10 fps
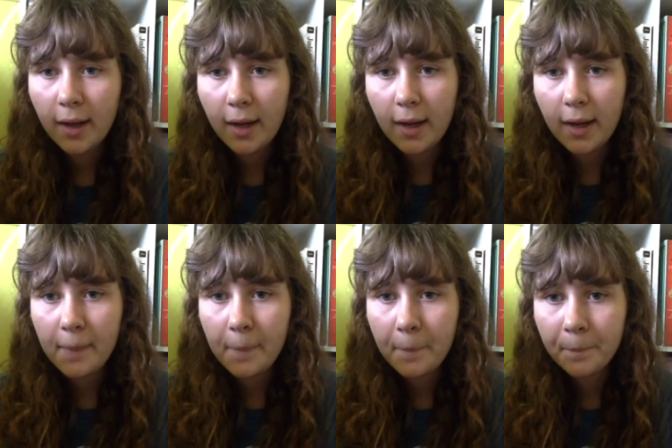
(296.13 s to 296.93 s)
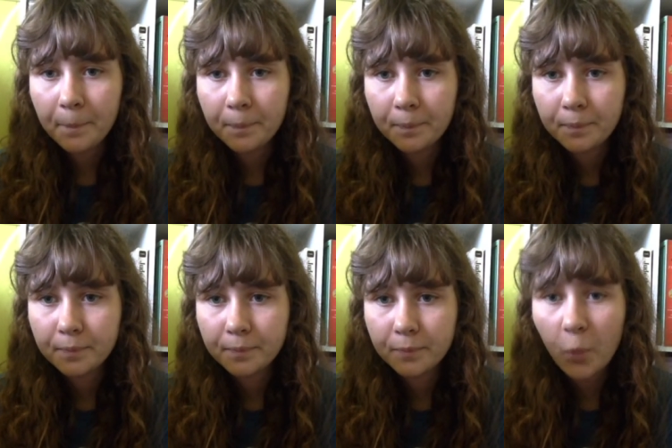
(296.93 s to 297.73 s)
Um,
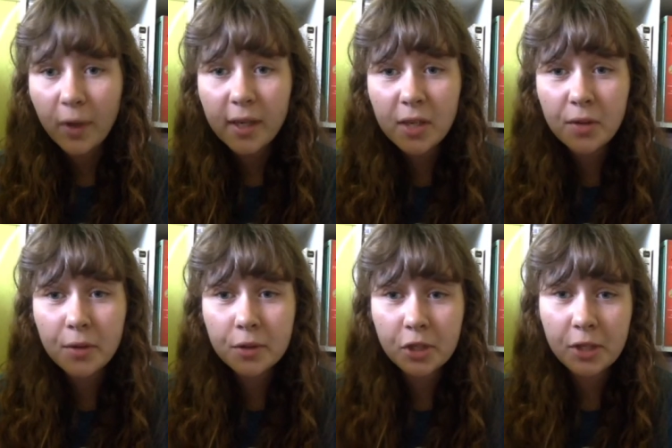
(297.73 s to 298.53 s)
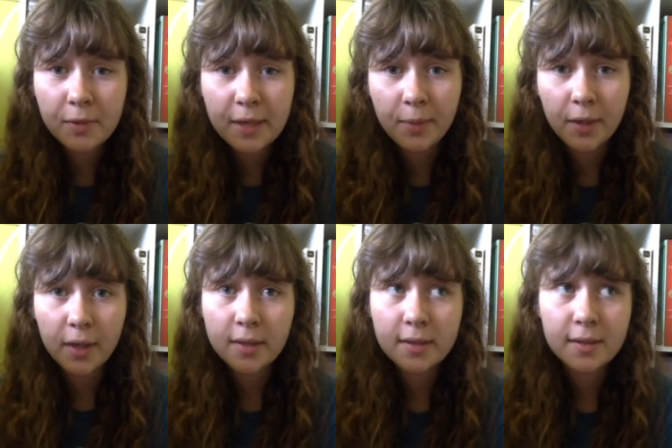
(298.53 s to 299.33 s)
where do you usually read
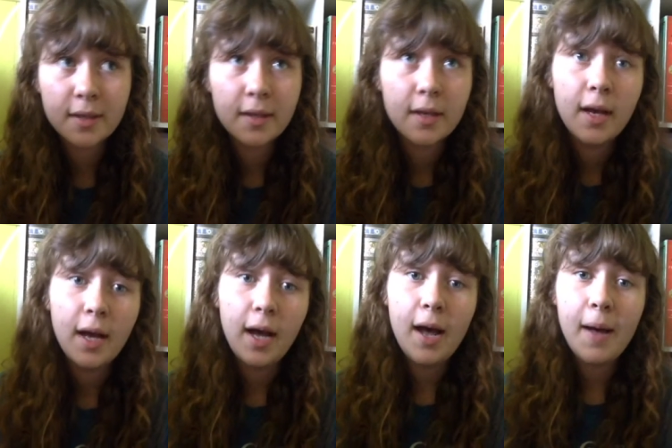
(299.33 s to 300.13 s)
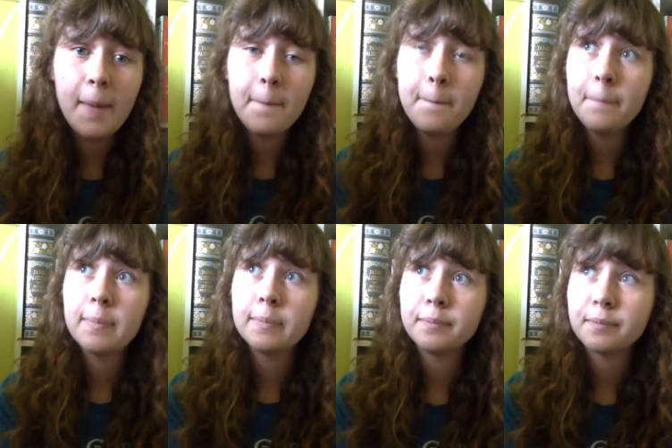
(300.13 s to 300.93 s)
books? Um,
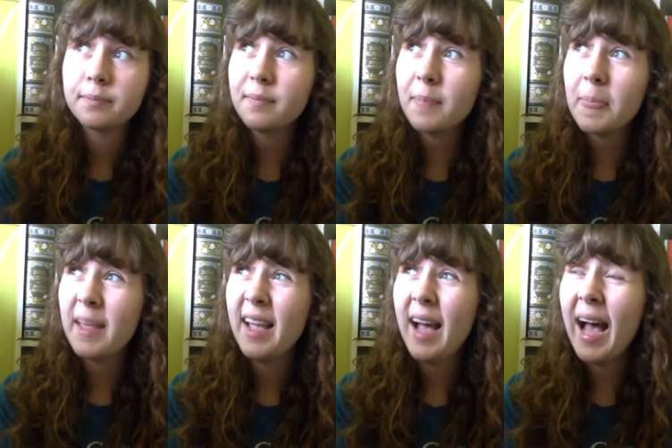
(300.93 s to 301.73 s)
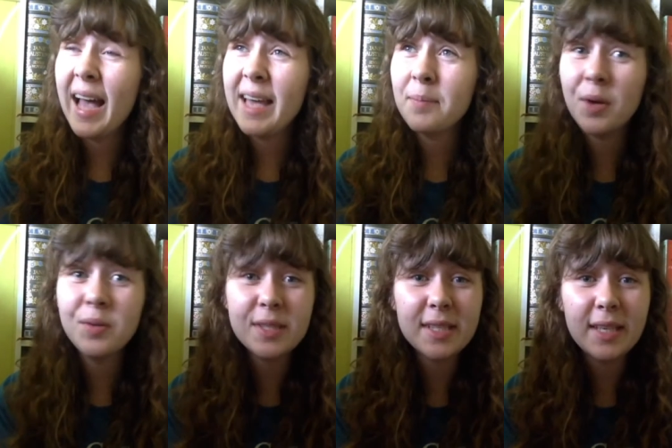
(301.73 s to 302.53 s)
I
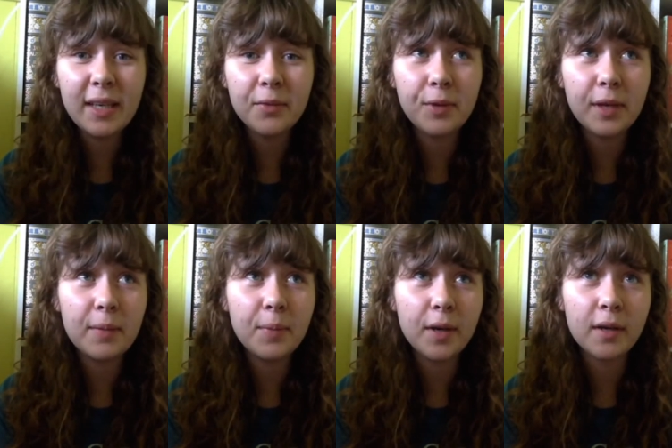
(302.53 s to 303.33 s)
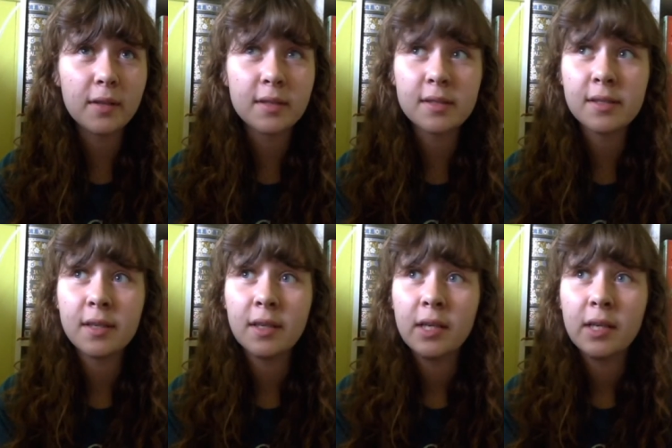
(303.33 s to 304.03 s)
mostly read books